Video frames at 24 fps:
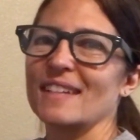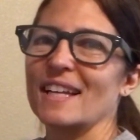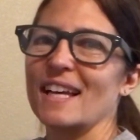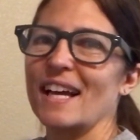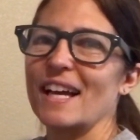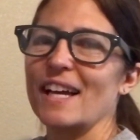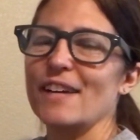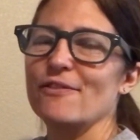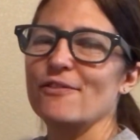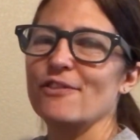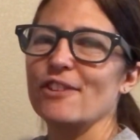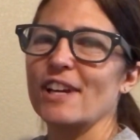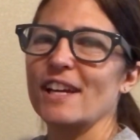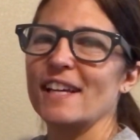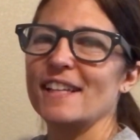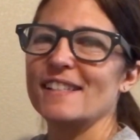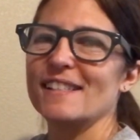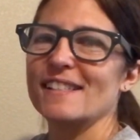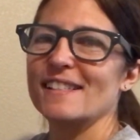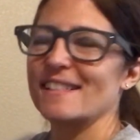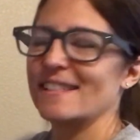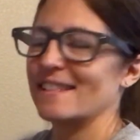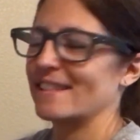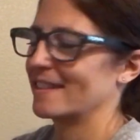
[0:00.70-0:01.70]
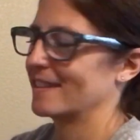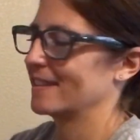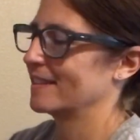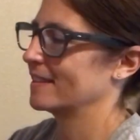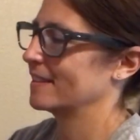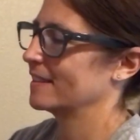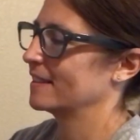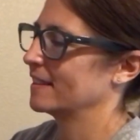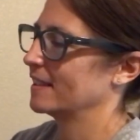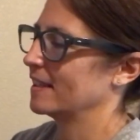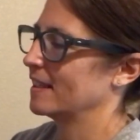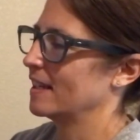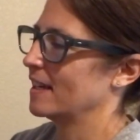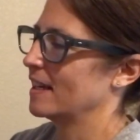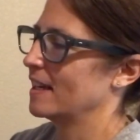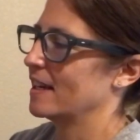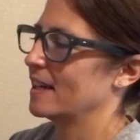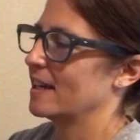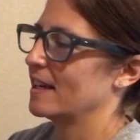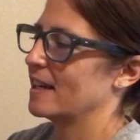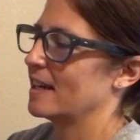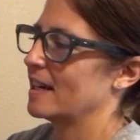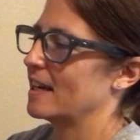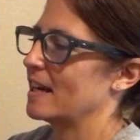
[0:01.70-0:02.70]
Hi friends.
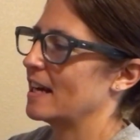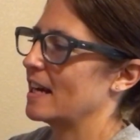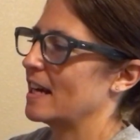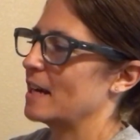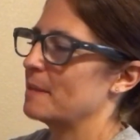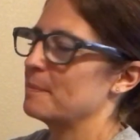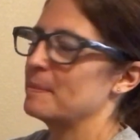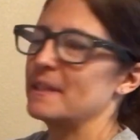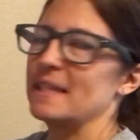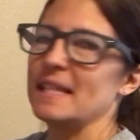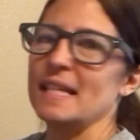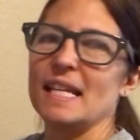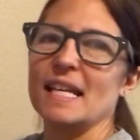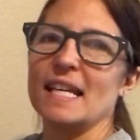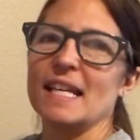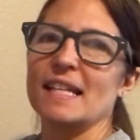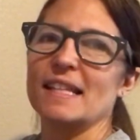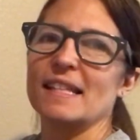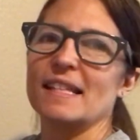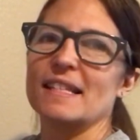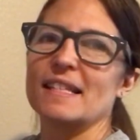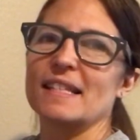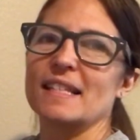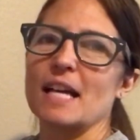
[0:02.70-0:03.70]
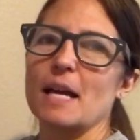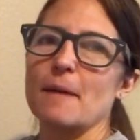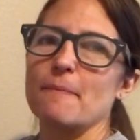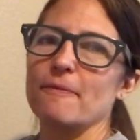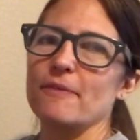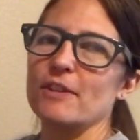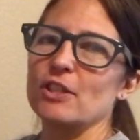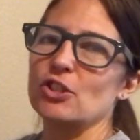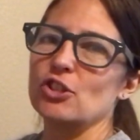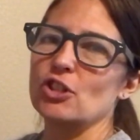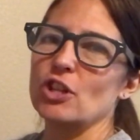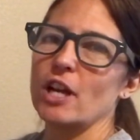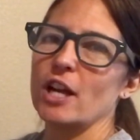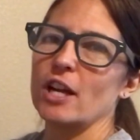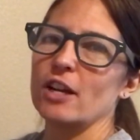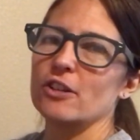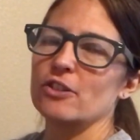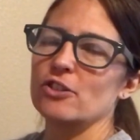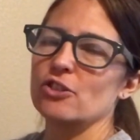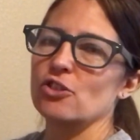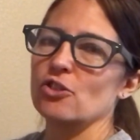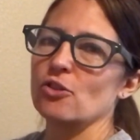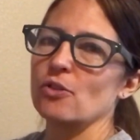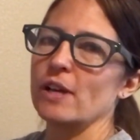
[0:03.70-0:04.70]
I'm sitting in this comfy chair
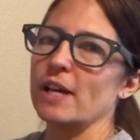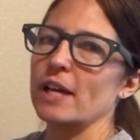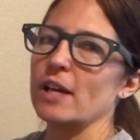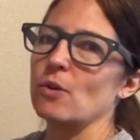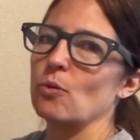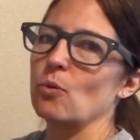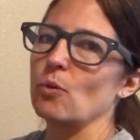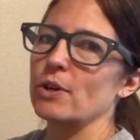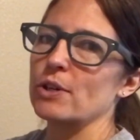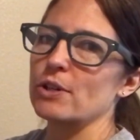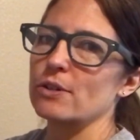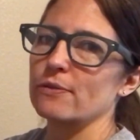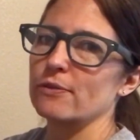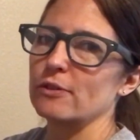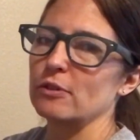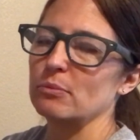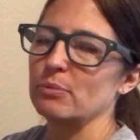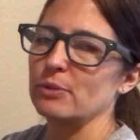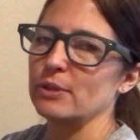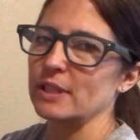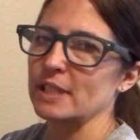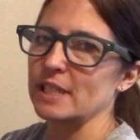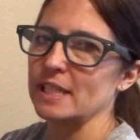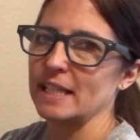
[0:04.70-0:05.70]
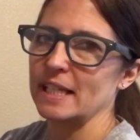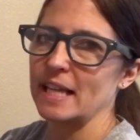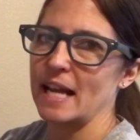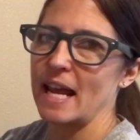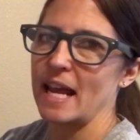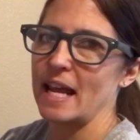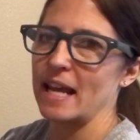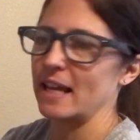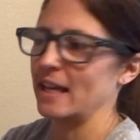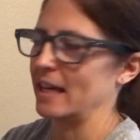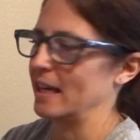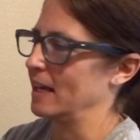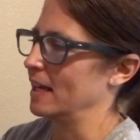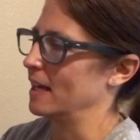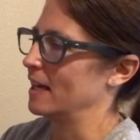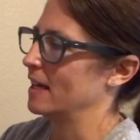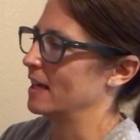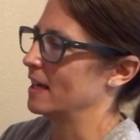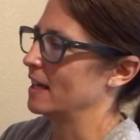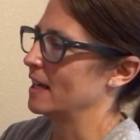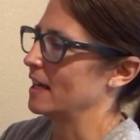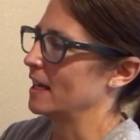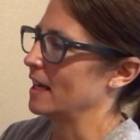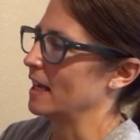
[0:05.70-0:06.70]
enjoying a wonderful book today,
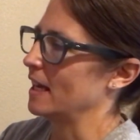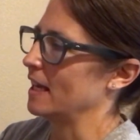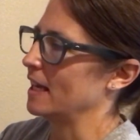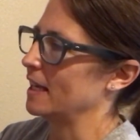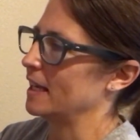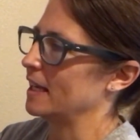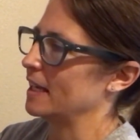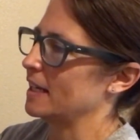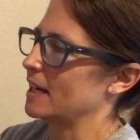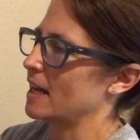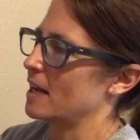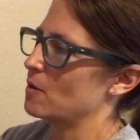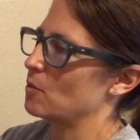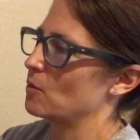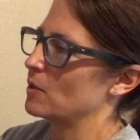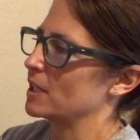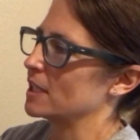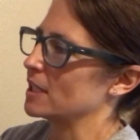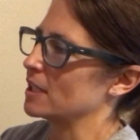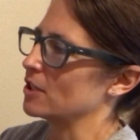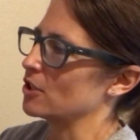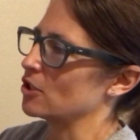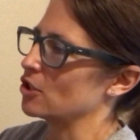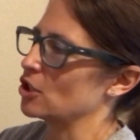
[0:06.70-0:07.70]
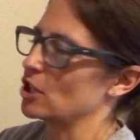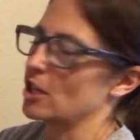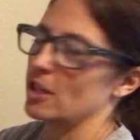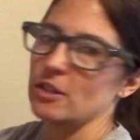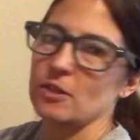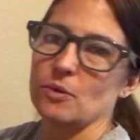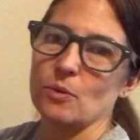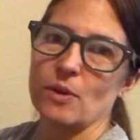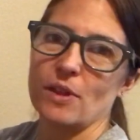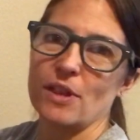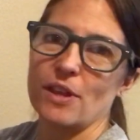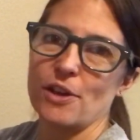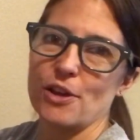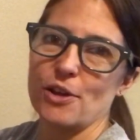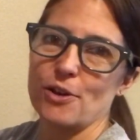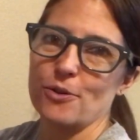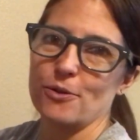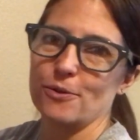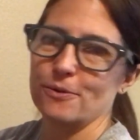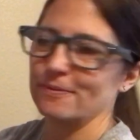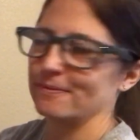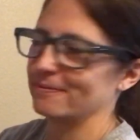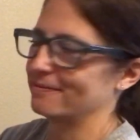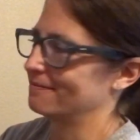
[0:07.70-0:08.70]
and I want to share it with
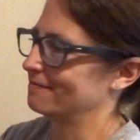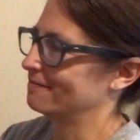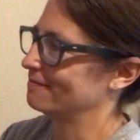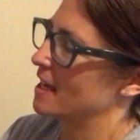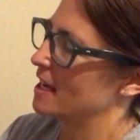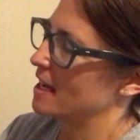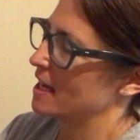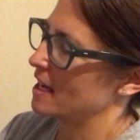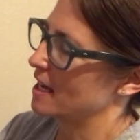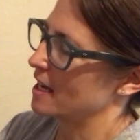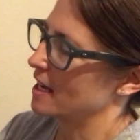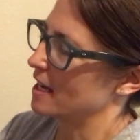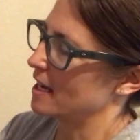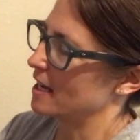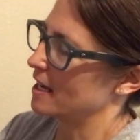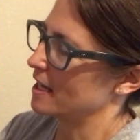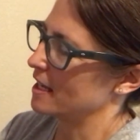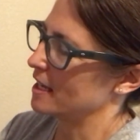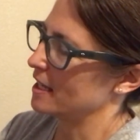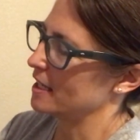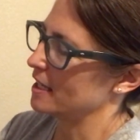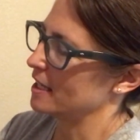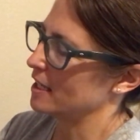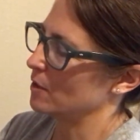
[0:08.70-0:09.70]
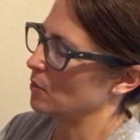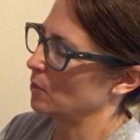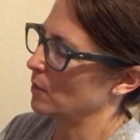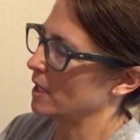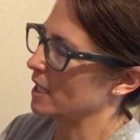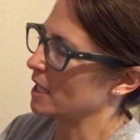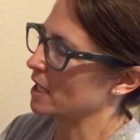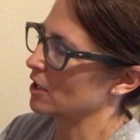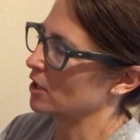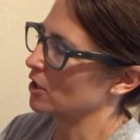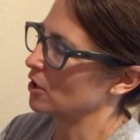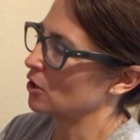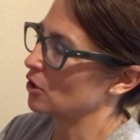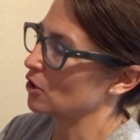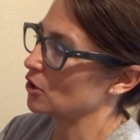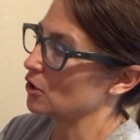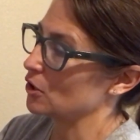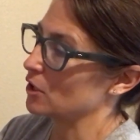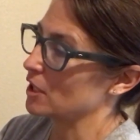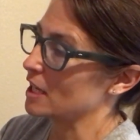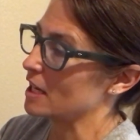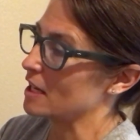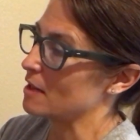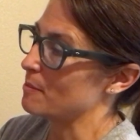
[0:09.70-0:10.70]
you. We can
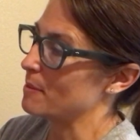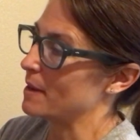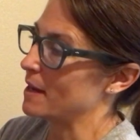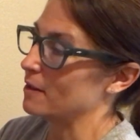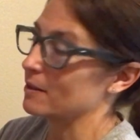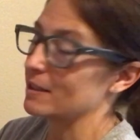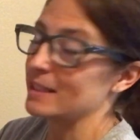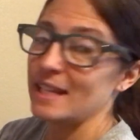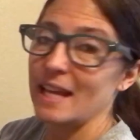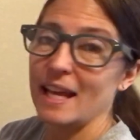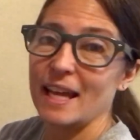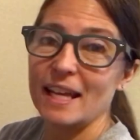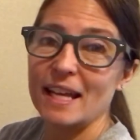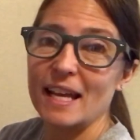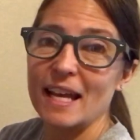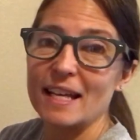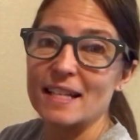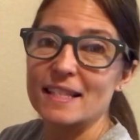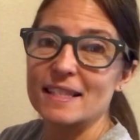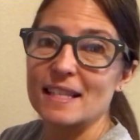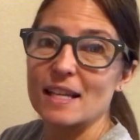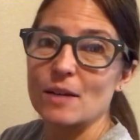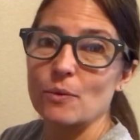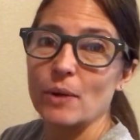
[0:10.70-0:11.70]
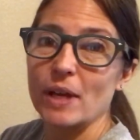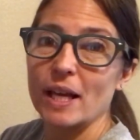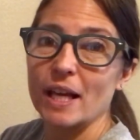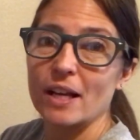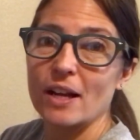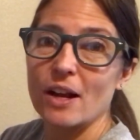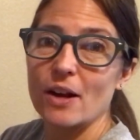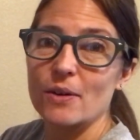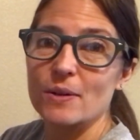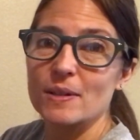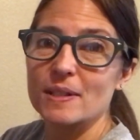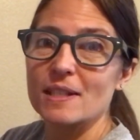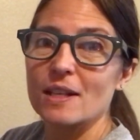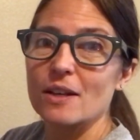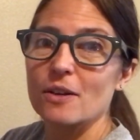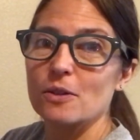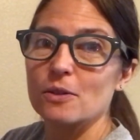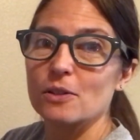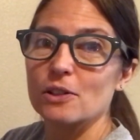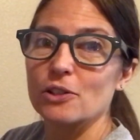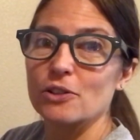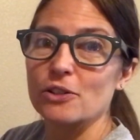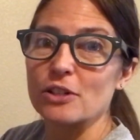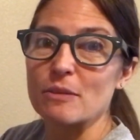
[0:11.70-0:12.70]
learn about tennis and we can
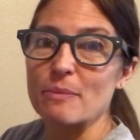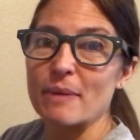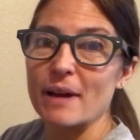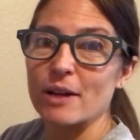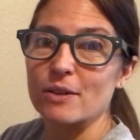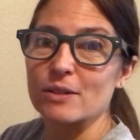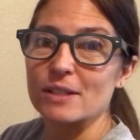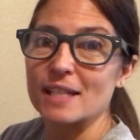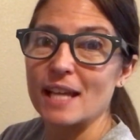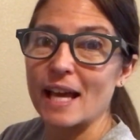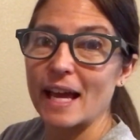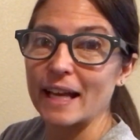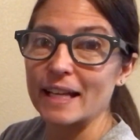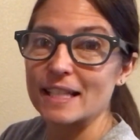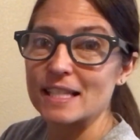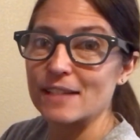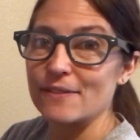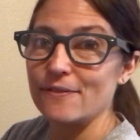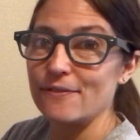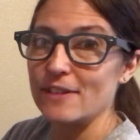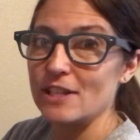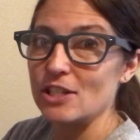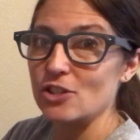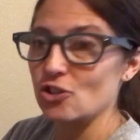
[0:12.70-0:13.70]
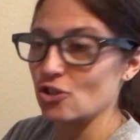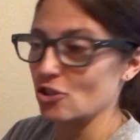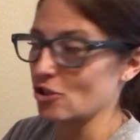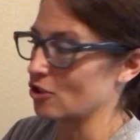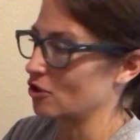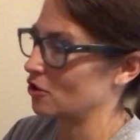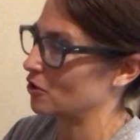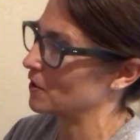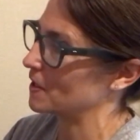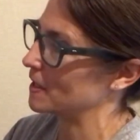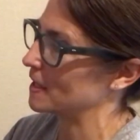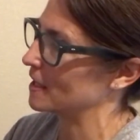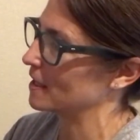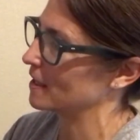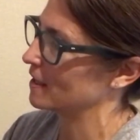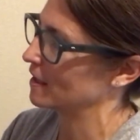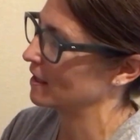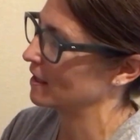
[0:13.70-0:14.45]
also learn about text features.